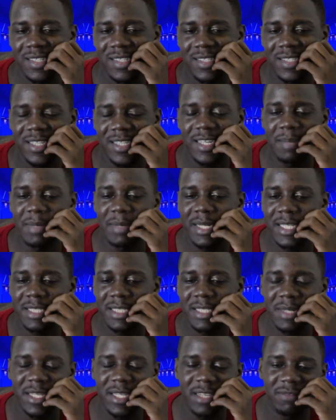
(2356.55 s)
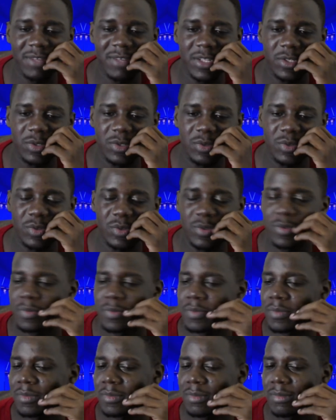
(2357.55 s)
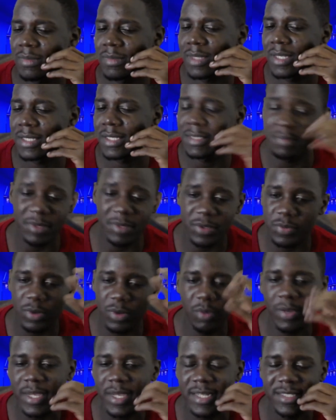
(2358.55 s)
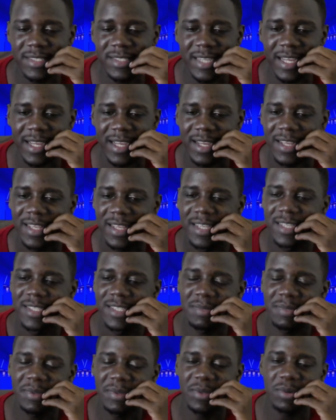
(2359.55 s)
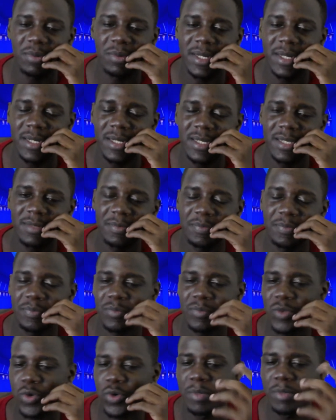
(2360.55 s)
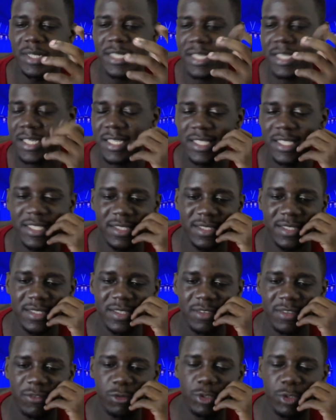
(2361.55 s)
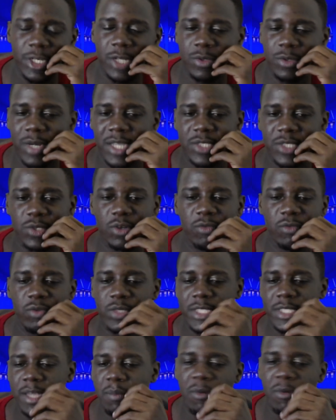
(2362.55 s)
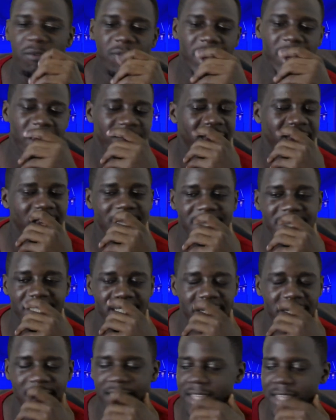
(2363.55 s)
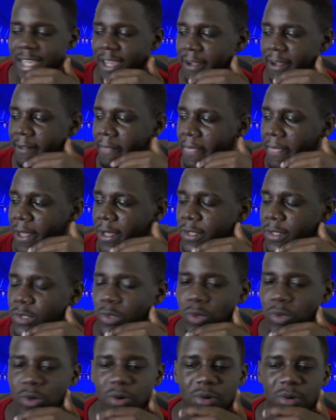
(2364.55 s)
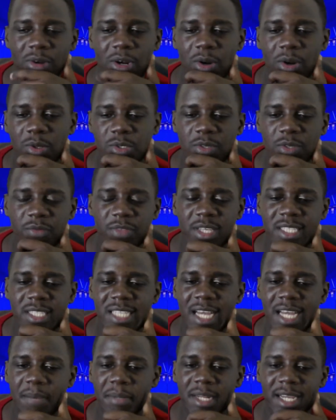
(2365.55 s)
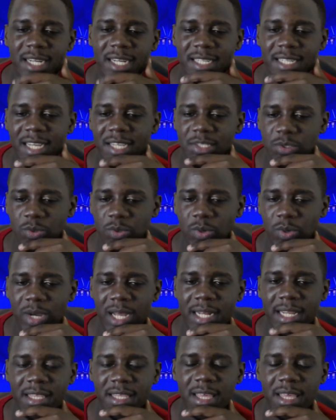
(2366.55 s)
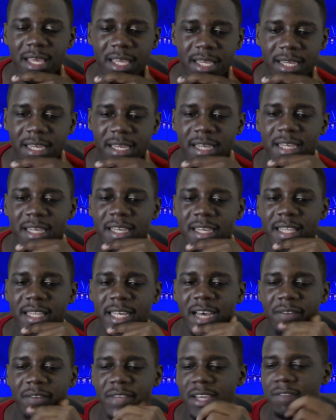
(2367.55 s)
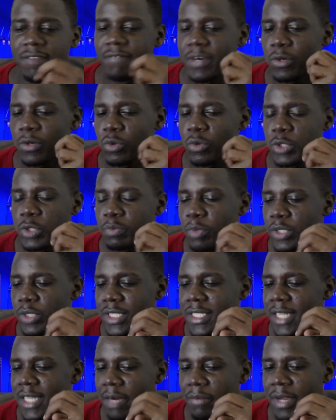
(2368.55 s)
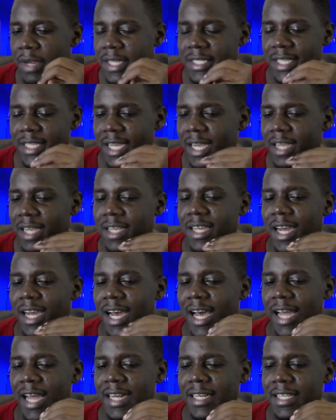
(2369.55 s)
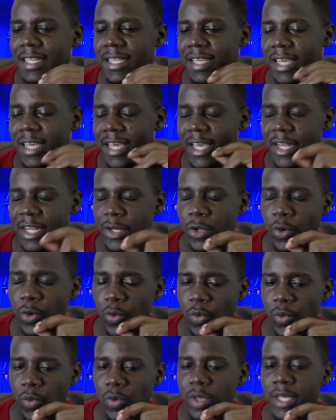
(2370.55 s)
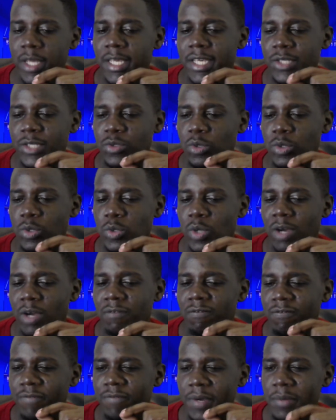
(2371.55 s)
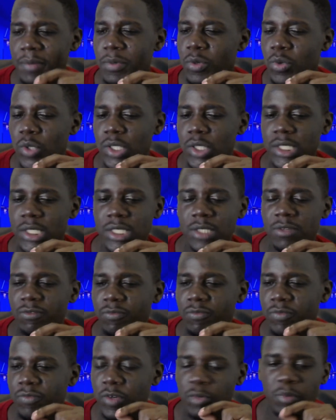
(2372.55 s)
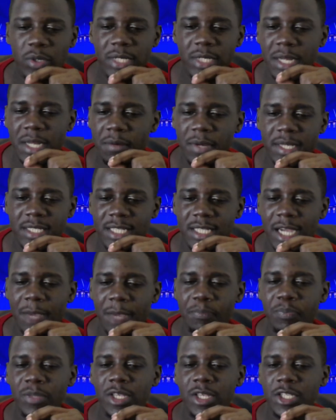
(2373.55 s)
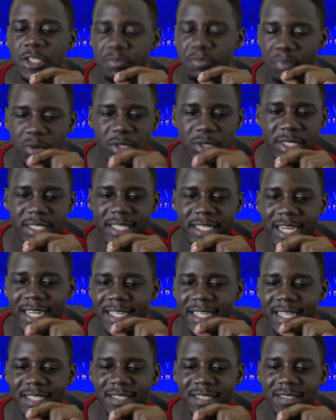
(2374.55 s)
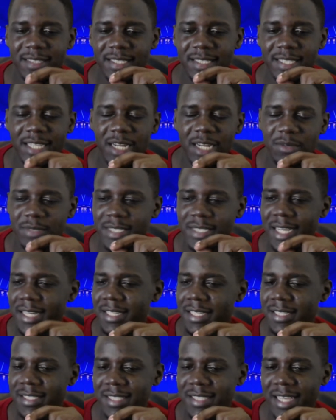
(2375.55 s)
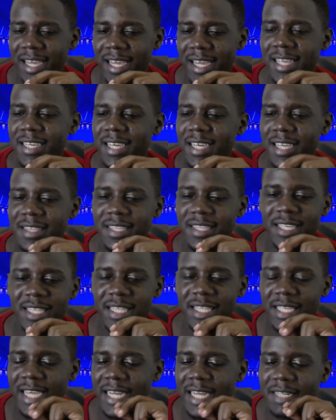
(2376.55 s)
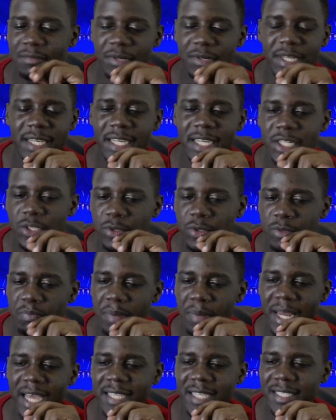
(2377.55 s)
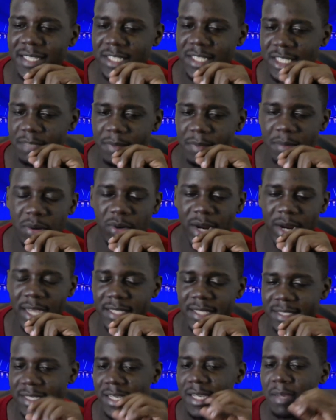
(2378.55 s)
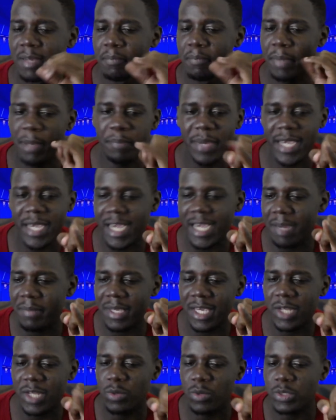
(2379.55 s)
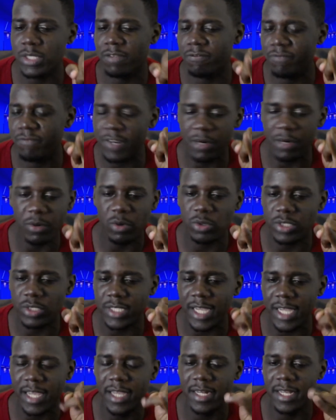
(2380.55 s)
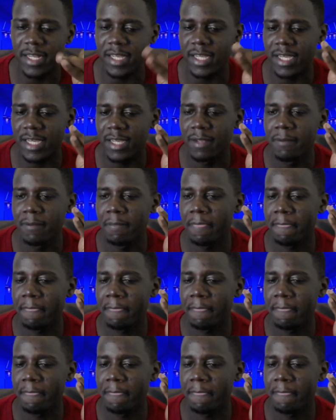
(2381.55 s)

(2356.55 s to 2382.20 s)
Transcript: Shirt number 10 has been given to Smith Rowe in there. Smith Rowe committing his future to Arsenal for some more 5 years in there. So lots of things are happening at Arsenal, and I think they're having a very good sporting director, and Edu is also a very good football director, sporting and getting these deals done in there. I think they can really get good players at a cheaper price. Pepe coming in was a very good signing.